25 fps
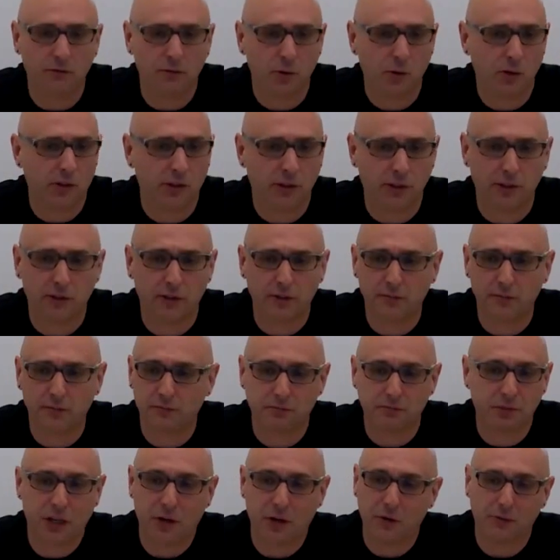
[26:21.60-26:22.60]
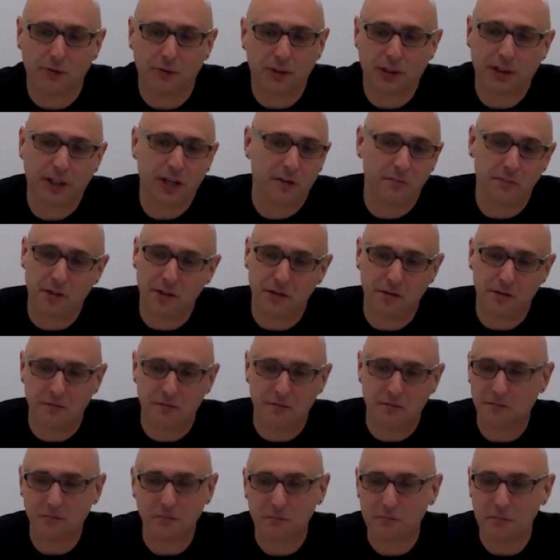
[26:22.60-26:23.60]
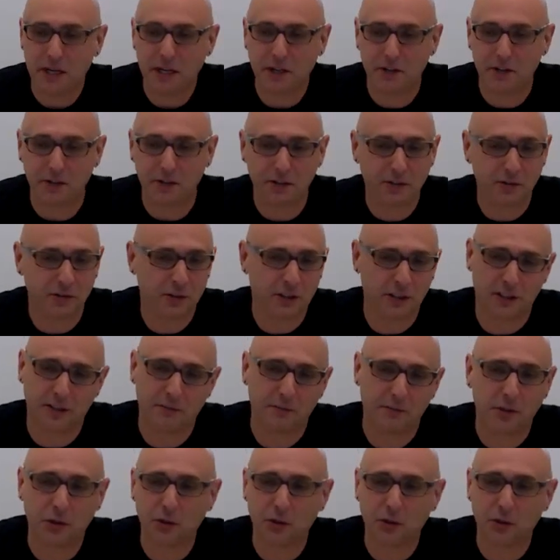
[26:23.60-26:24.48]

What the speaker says: Going further, there can be many things.